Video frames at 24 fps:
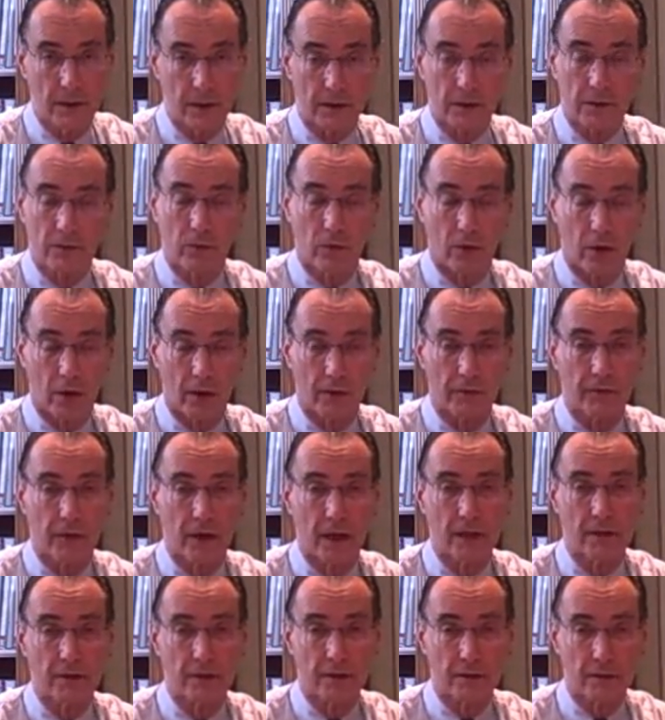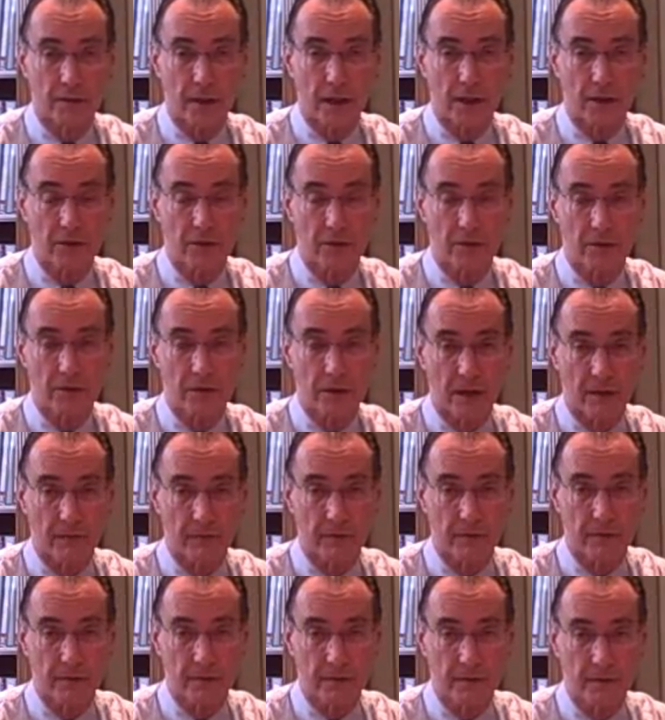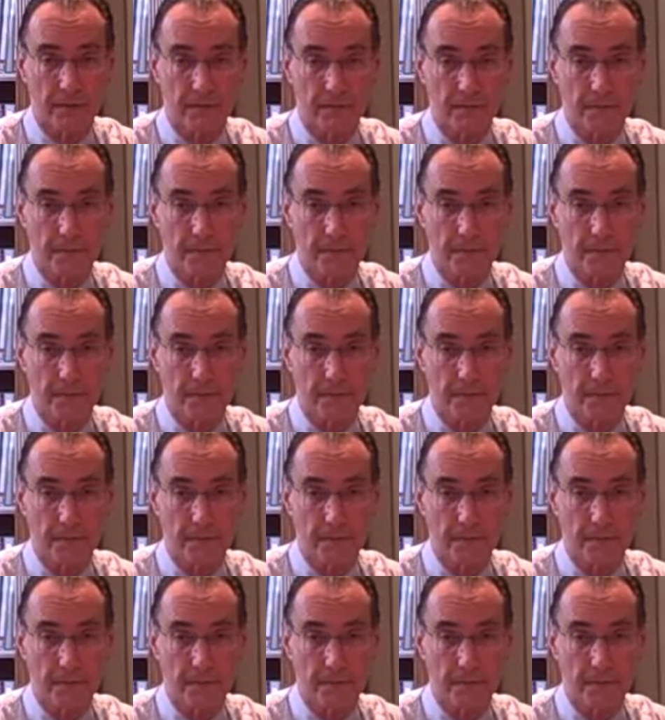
that qualifies as Section 7s.